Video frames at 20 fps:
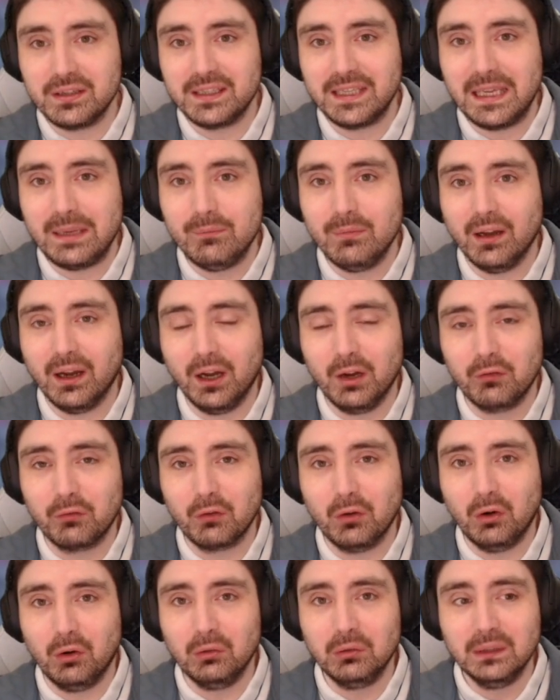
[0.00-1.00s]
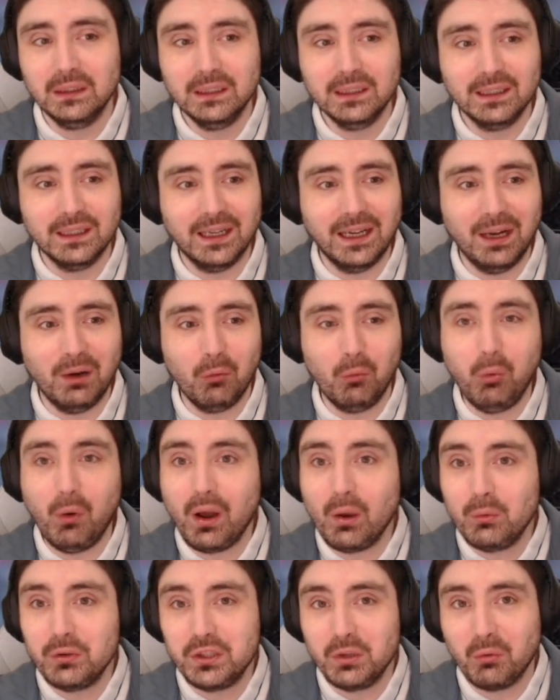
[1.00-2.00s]
team overall,
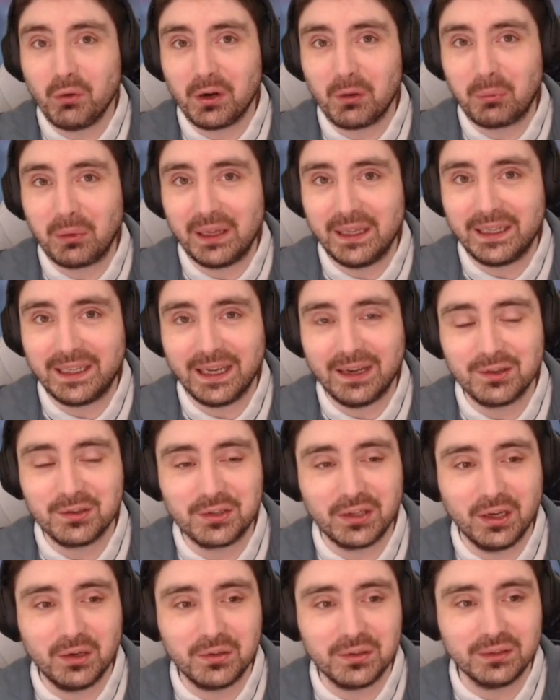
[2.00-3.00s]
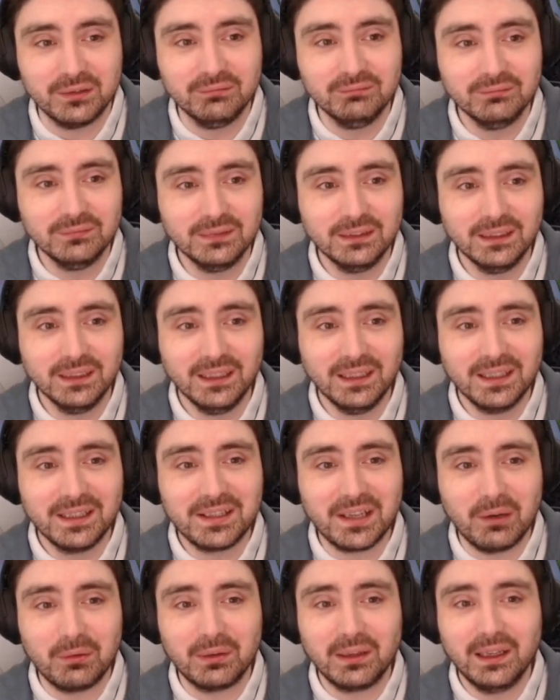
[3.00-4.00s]
why would you want to play Chaos Chosen?
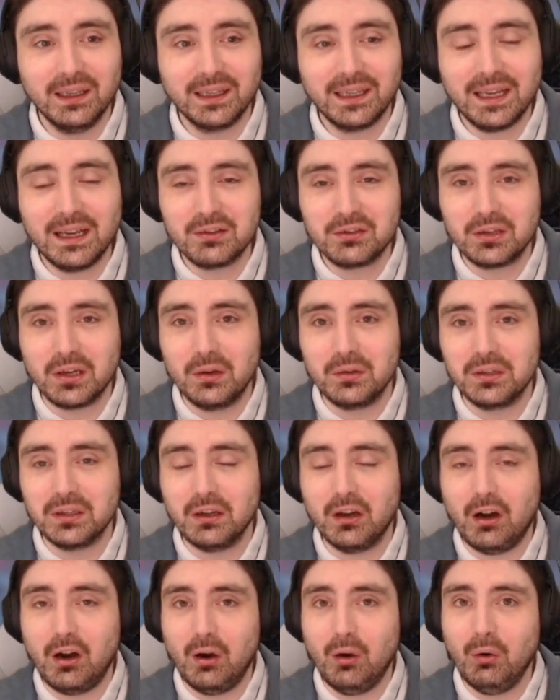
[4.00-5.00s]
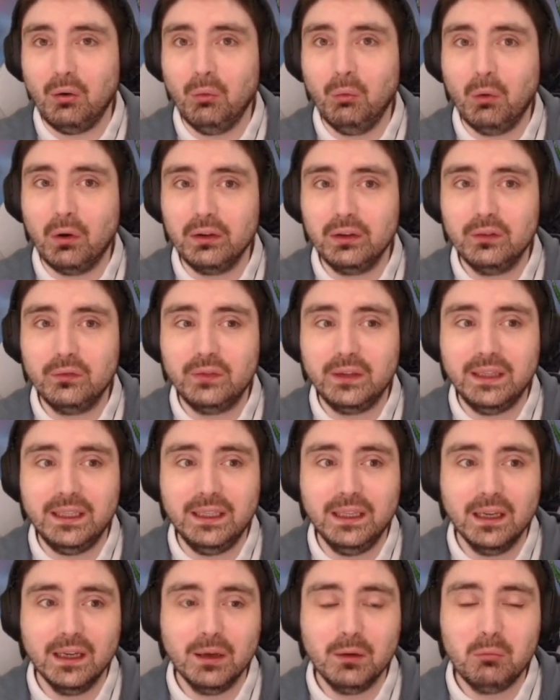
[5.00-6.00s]
So Chaos Chosen are one of
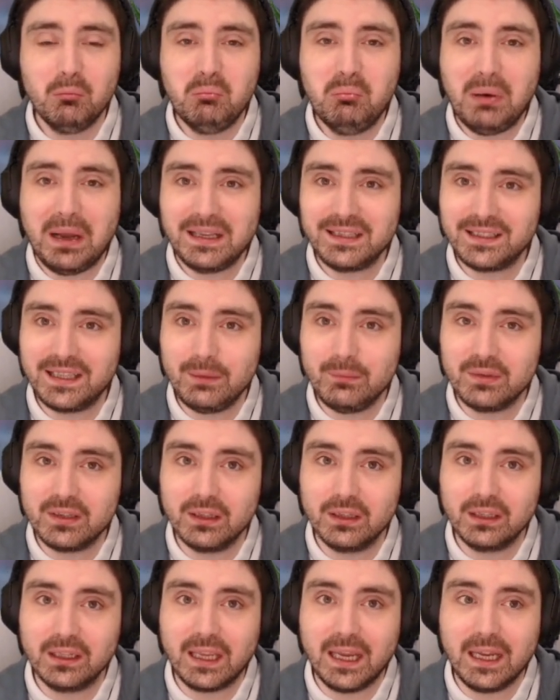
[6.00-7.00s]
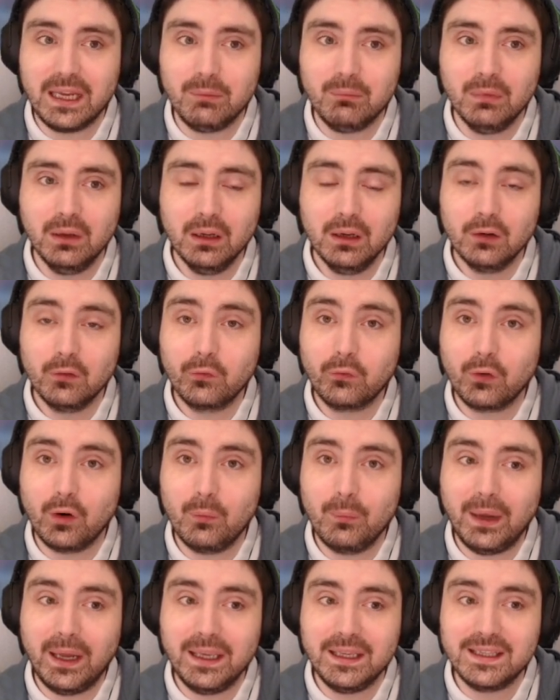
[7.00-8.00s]
the best teams in the game
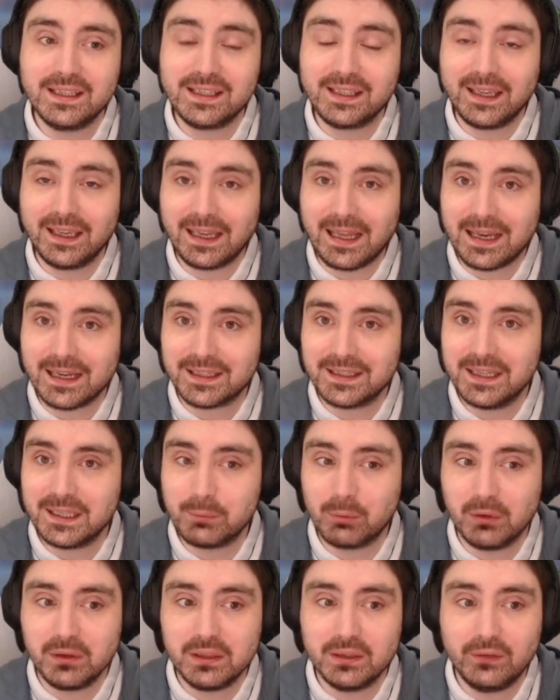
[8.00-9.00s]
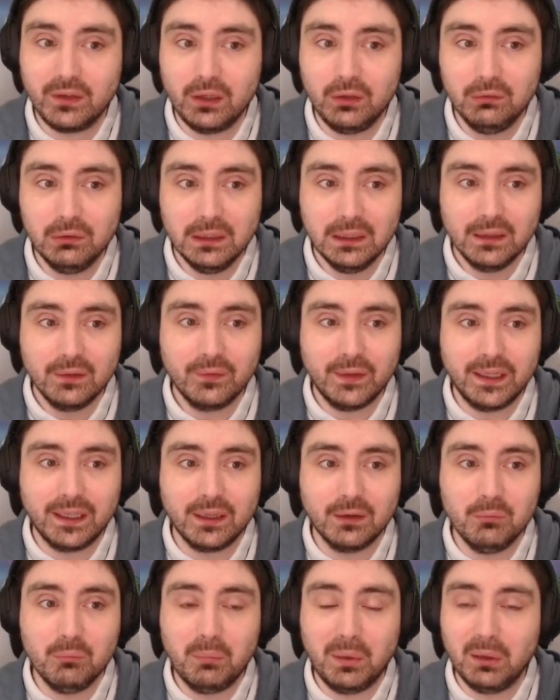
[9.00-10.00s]
from a skill access point of view. They
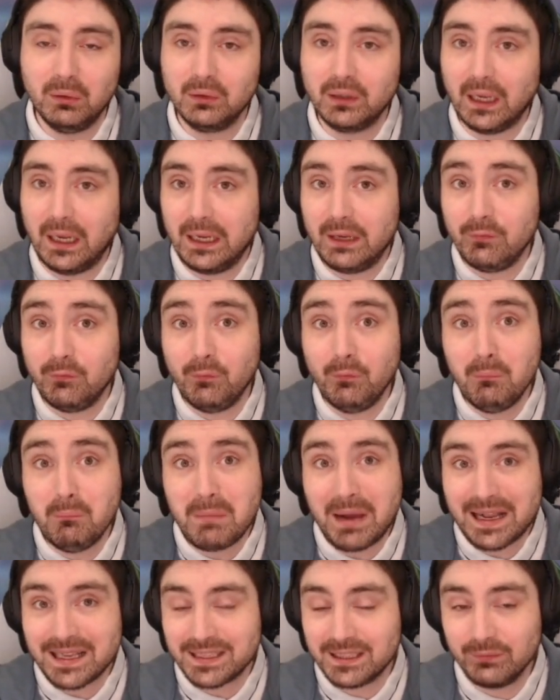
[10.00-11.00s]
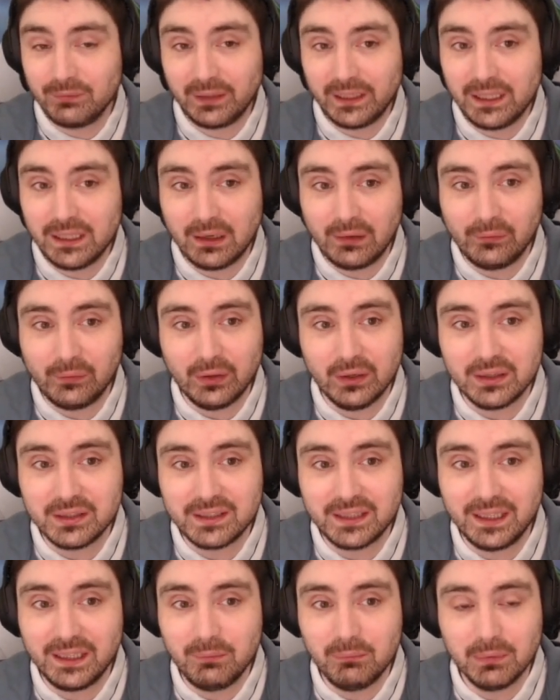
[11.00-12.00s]
can build a massively diverse
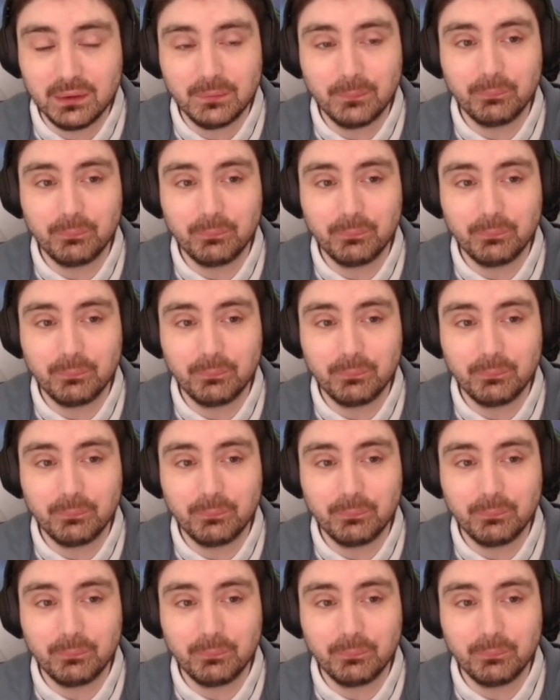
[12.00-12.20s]
team.